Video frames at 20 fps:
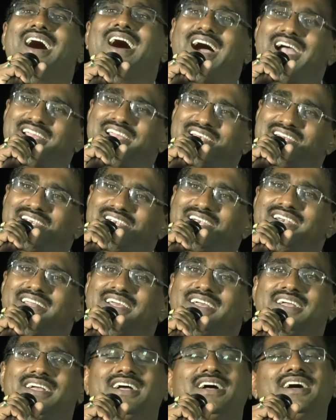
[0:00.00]
I need
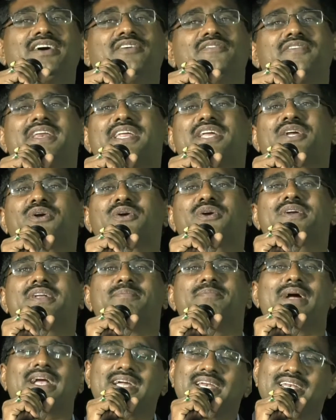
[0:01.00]
a, a very good
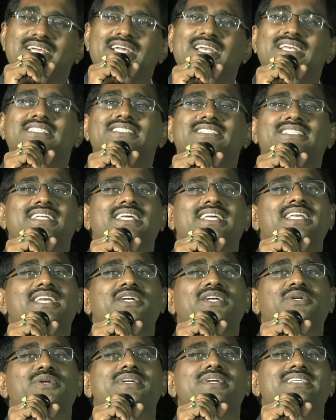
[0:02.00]
mechanical engineer
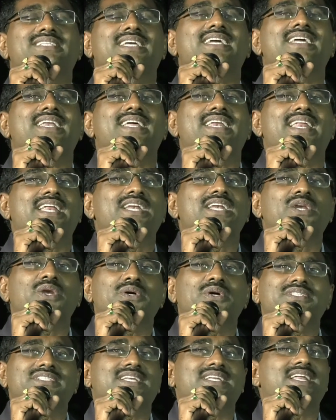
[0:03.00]
to design an
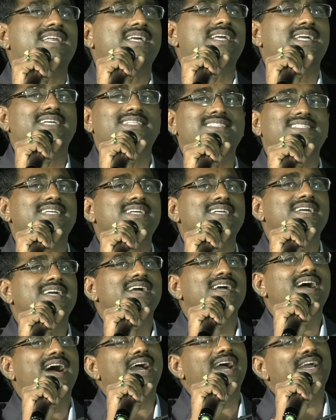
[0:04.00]
enclosure or a casing.
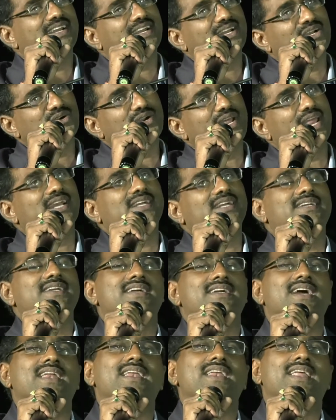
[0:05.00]
I need a good
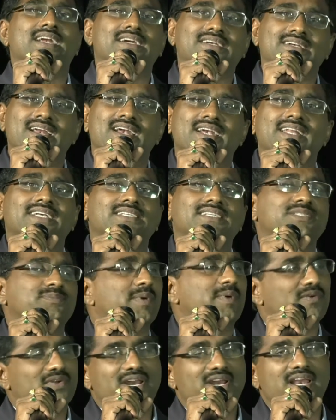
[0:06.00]
electrical, electronics,
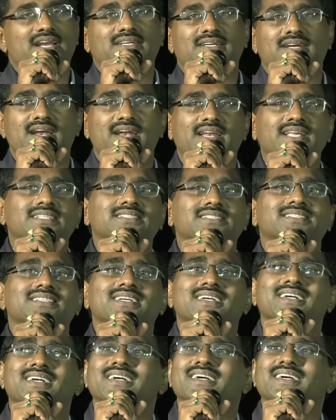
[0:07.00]
power electronics.
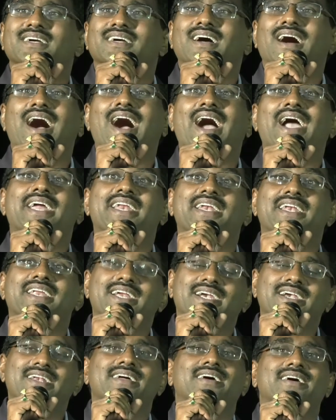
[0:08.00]
I
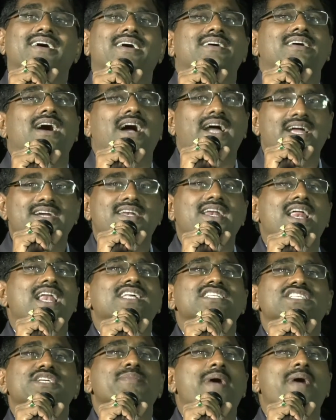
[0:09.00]
need
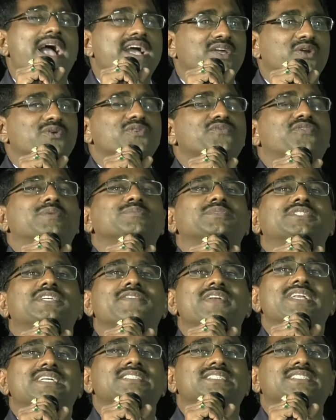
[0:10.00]
hydrology background from
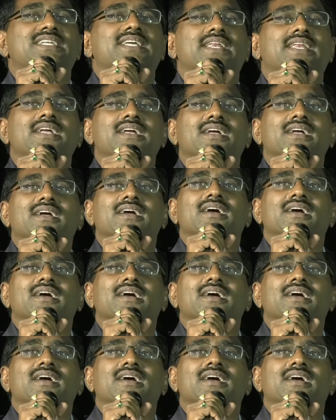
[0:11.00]
civil engineering.